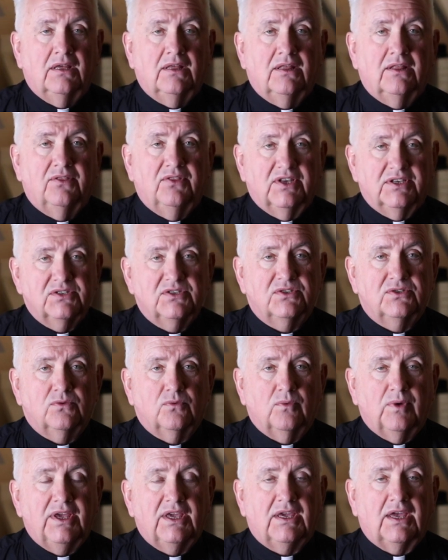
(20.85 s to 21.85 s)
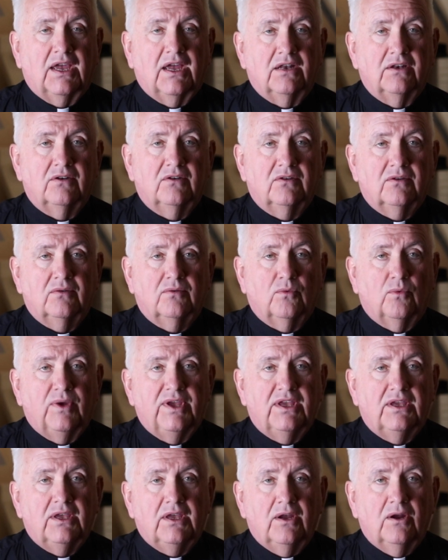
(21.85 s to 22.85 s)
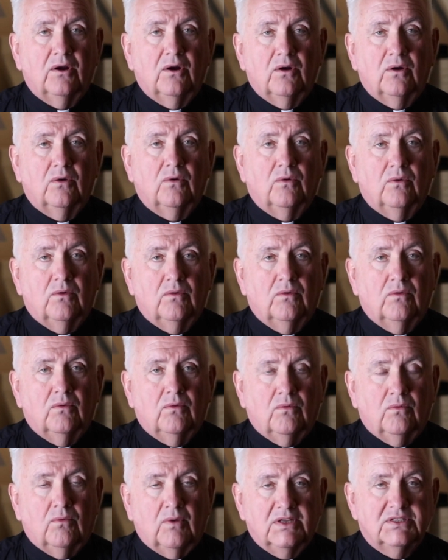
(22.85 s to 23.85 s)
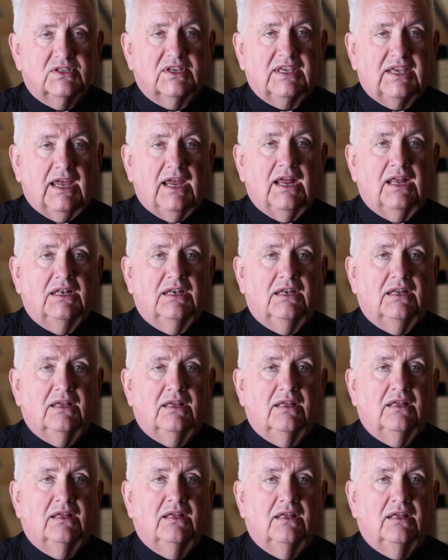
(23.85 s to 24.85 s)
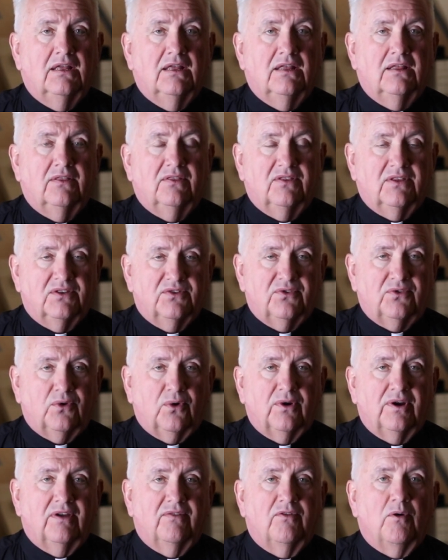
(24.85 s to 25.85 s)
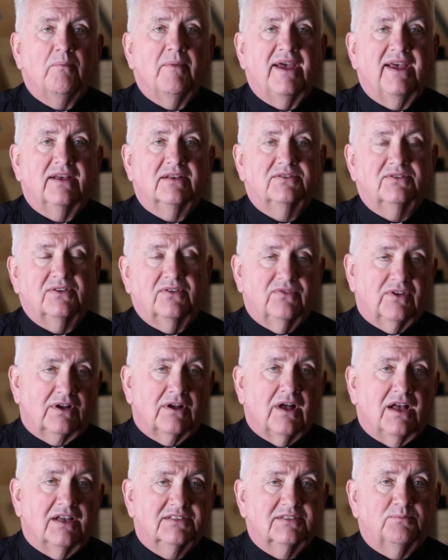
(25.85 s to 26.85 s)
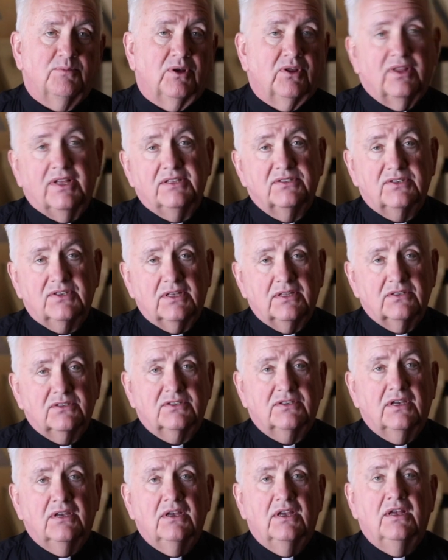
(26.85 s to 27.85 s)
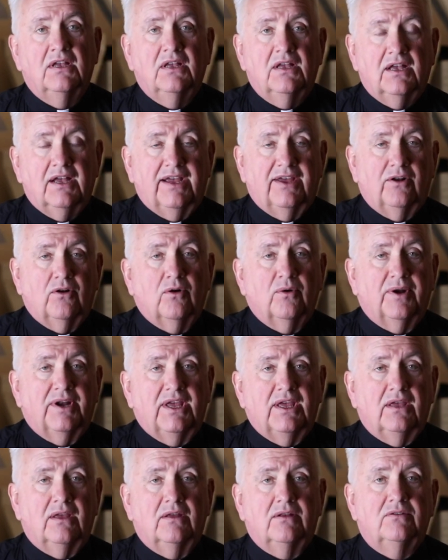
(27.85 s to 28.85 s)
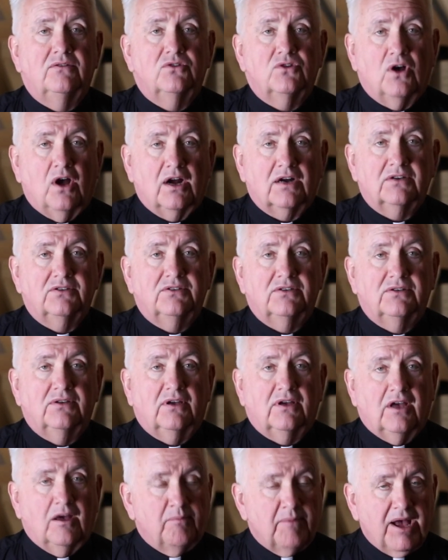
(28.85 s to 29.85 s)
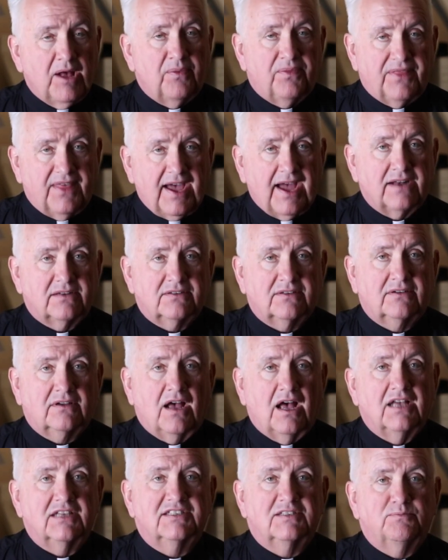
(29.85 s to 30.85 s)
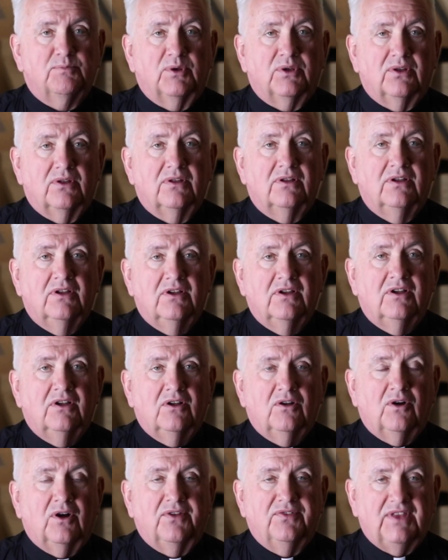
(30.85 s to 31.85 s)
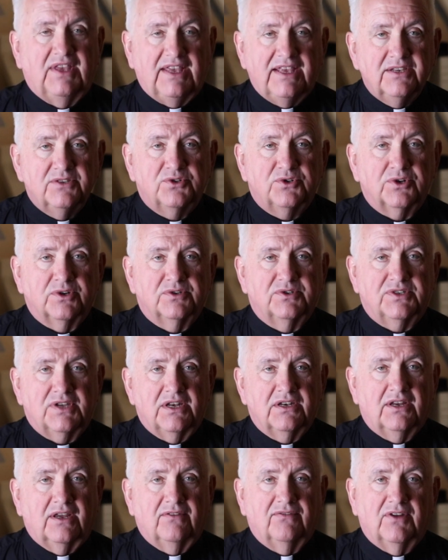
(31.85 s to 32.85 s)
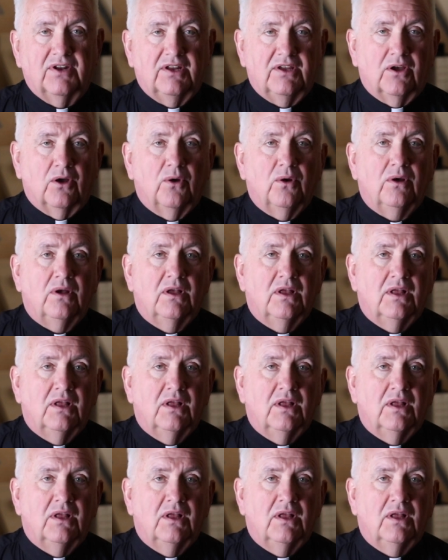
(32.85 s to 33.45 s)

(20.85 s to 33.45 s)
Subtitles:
This weekend, we hear once again the story of Emmaus in the Gospel. And since I had already talked about that Gospel on the Easter Sunday video,